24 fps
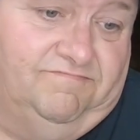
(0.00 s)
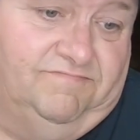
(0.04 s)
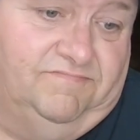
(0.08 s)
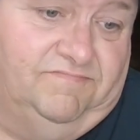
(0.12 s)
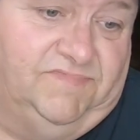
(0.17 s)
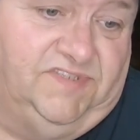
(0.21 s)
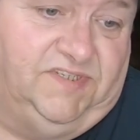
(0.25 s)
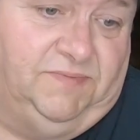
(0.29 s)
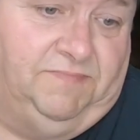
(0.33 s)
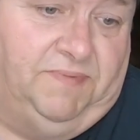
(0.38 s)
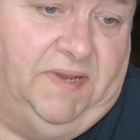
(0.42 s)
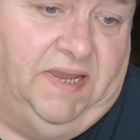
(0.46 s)

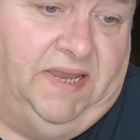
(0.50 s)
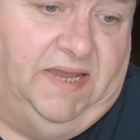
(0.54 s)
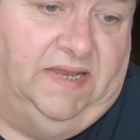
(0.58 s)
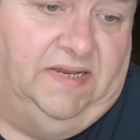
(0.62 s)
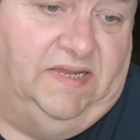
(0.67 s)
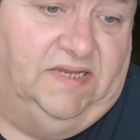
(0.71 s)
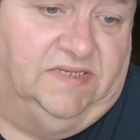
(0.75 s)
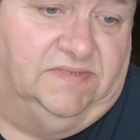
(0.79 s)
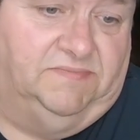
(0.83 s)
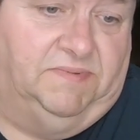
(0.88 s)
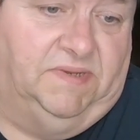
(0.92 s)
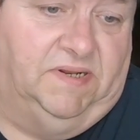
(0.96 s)
Japan
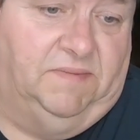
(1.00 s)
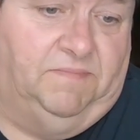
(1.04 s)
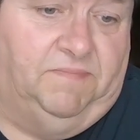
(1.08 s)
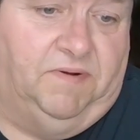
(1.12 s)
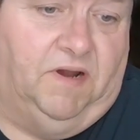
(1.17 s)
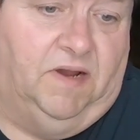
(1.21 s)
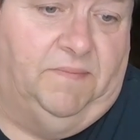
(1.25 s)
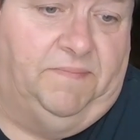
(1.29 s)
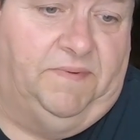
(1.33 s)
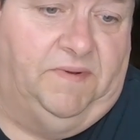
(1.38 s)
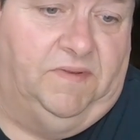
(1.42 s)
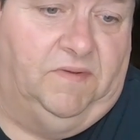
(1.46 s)
has been a
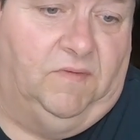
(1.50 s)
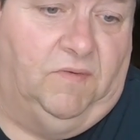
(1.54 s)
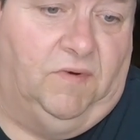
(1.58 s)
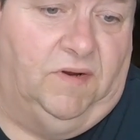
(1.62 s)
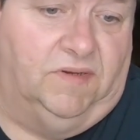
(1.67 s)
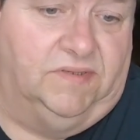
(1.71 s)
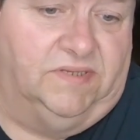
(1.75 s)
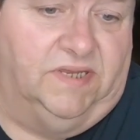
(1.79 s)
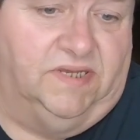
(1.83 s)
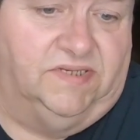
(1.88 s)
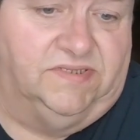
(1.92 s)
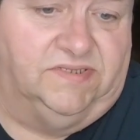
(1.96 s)
popular
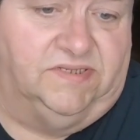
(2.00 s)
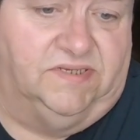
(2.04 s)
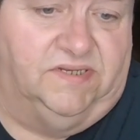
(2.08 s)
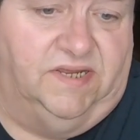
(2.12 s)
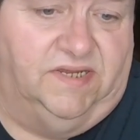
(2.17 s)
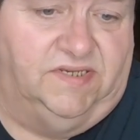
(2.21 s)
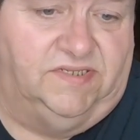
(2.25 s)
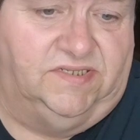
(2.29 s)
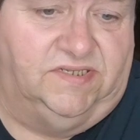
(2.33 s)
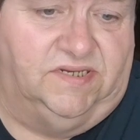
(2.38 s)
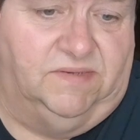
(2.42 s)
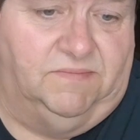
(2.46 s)
work destination